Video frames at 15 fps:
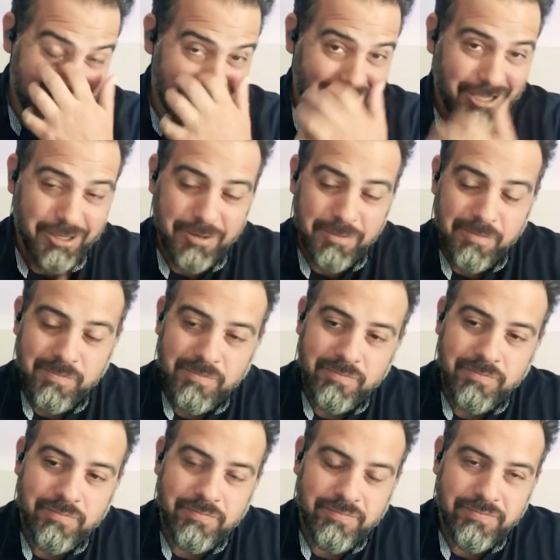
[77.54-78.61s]

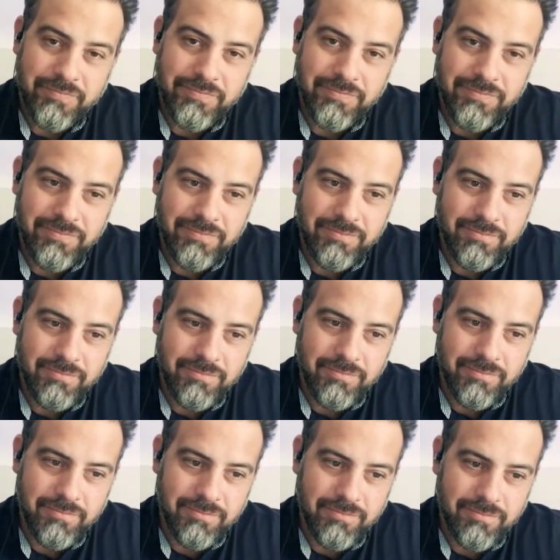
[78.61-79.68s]

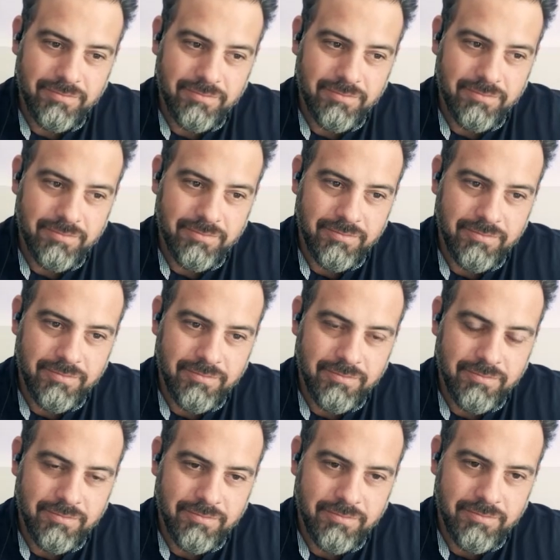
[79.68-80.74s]

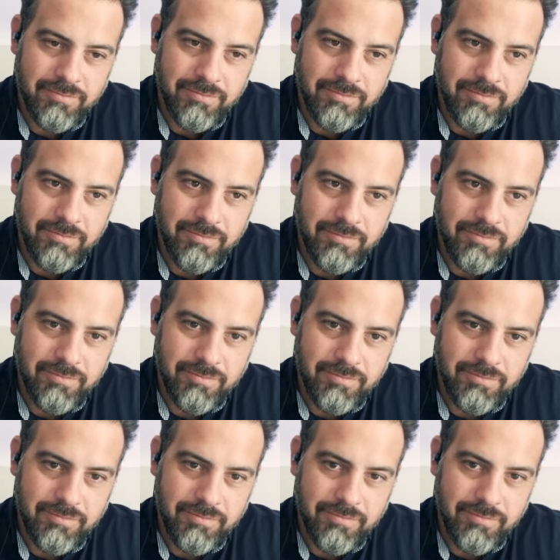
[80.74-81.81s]

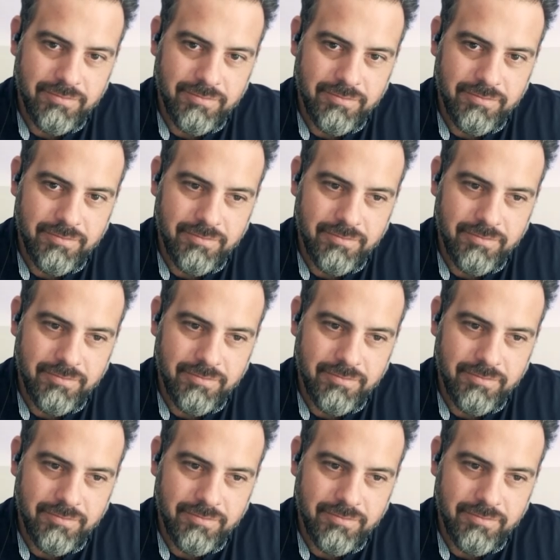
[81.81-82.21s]
This person isn't speaking.